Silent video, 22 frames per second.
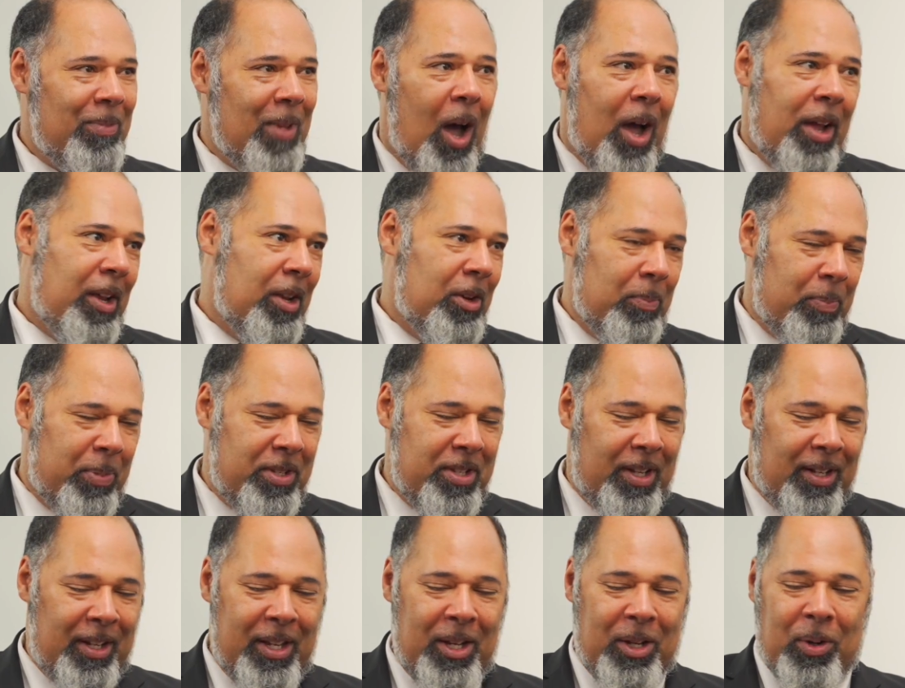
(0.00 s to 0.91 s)
I don't
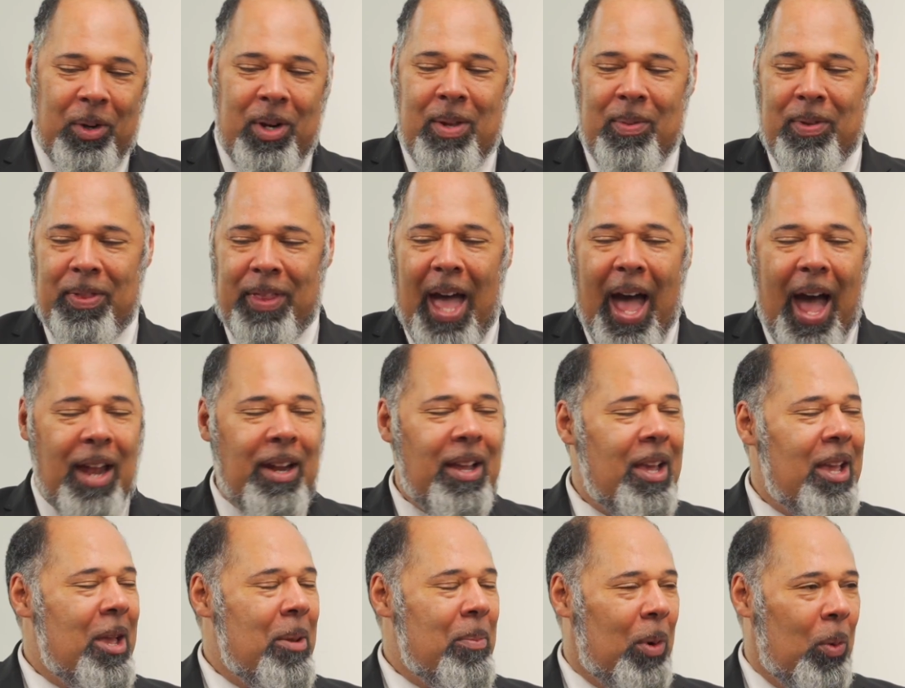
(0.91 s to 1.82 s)
particularly agree with that,
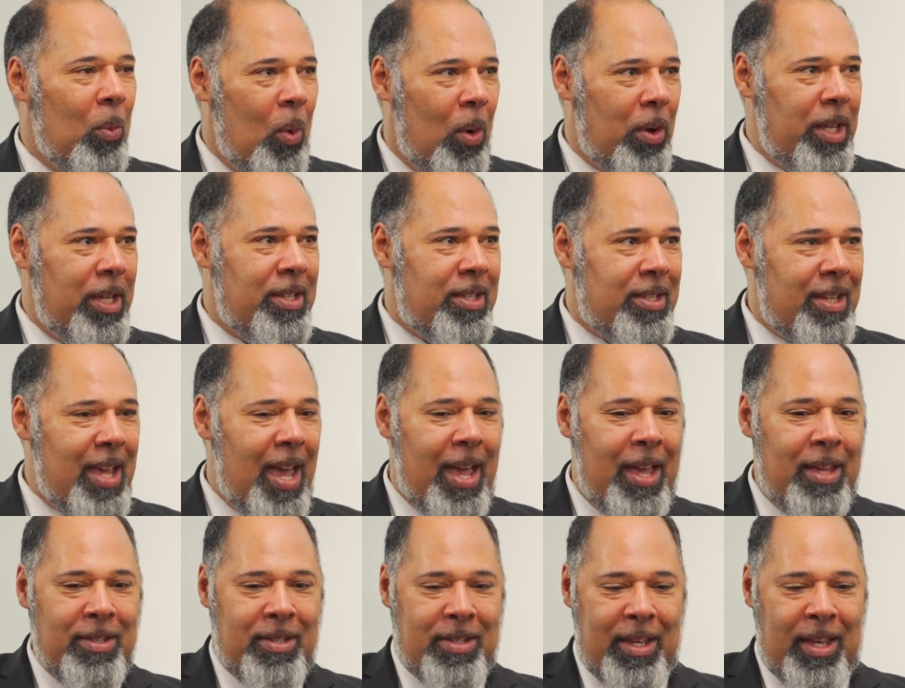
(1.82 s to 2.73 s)
but what he
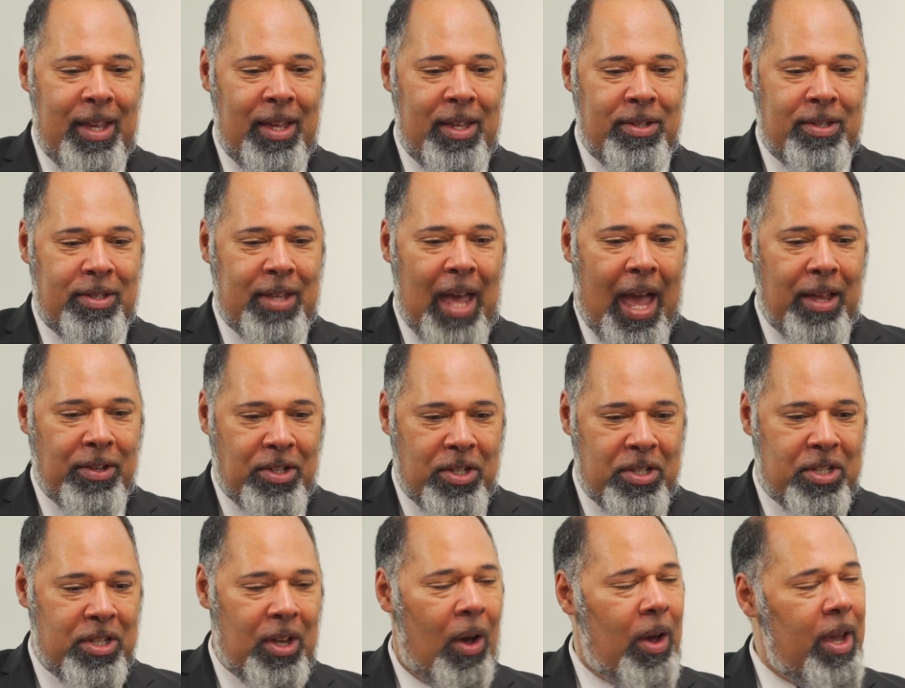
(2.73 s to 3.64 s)
says is that
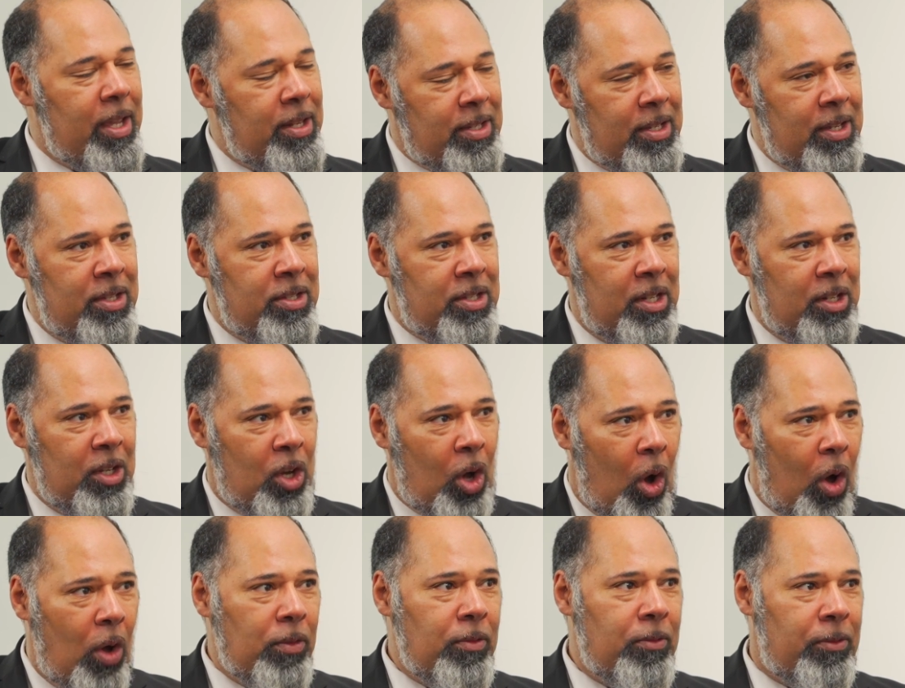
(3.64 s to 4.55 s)
society is in
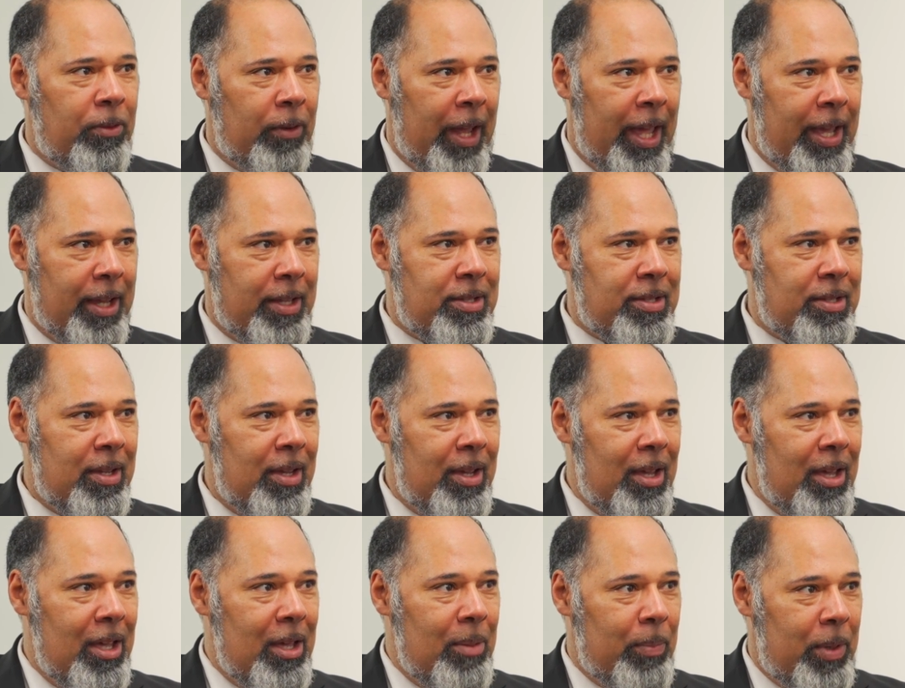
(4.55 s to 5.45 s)
conflict
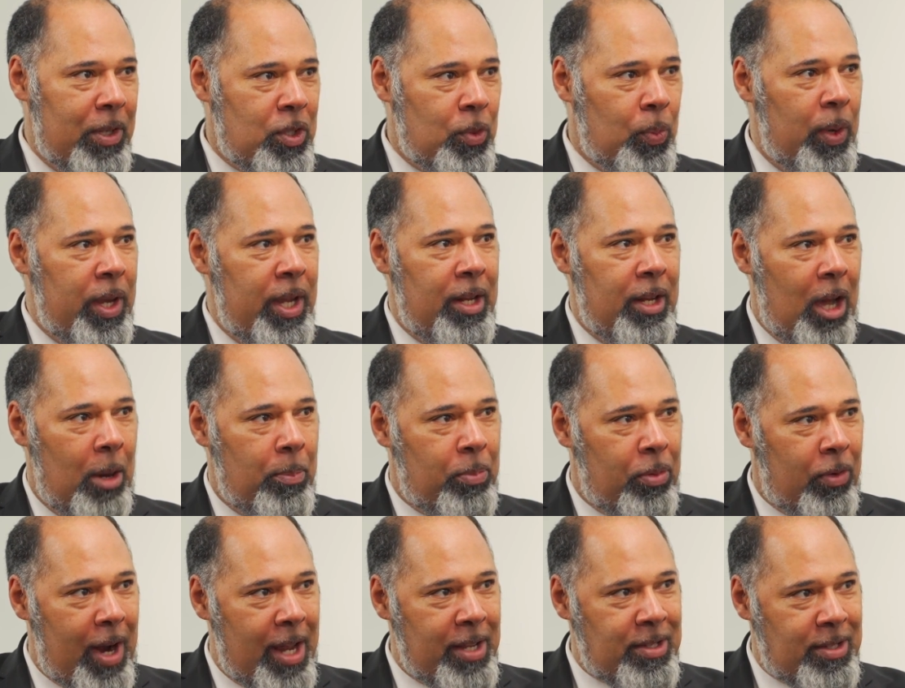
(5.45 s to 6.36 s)
between
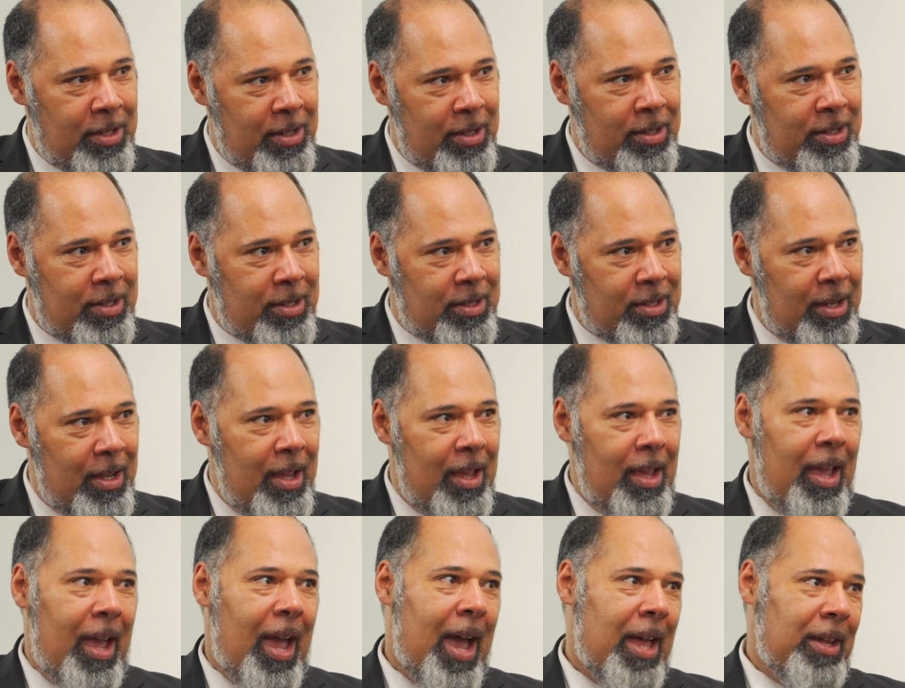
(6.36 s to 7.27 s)
oppressors
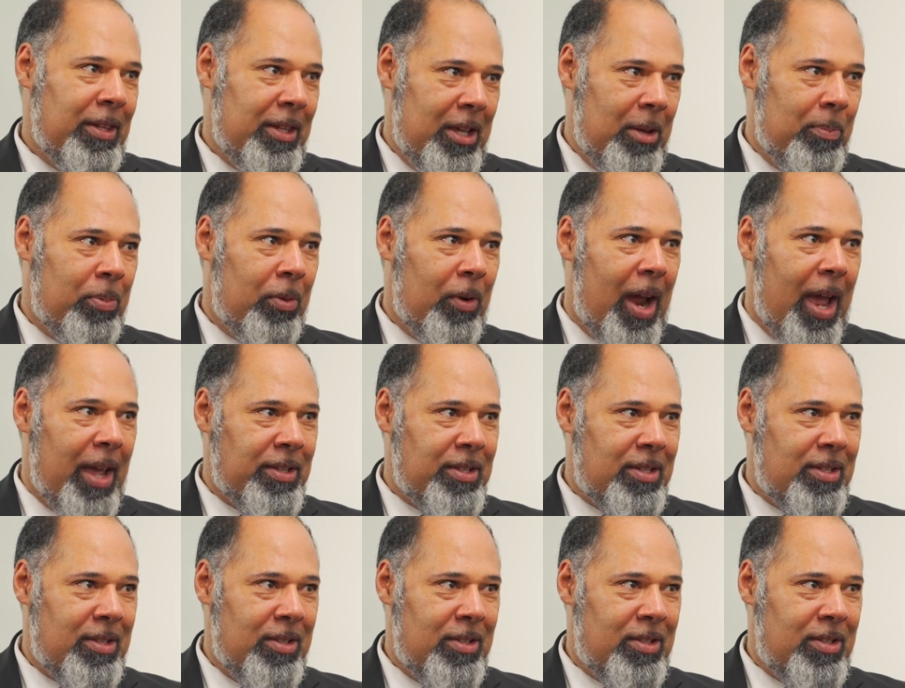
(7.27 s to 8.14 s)
and the oppressed.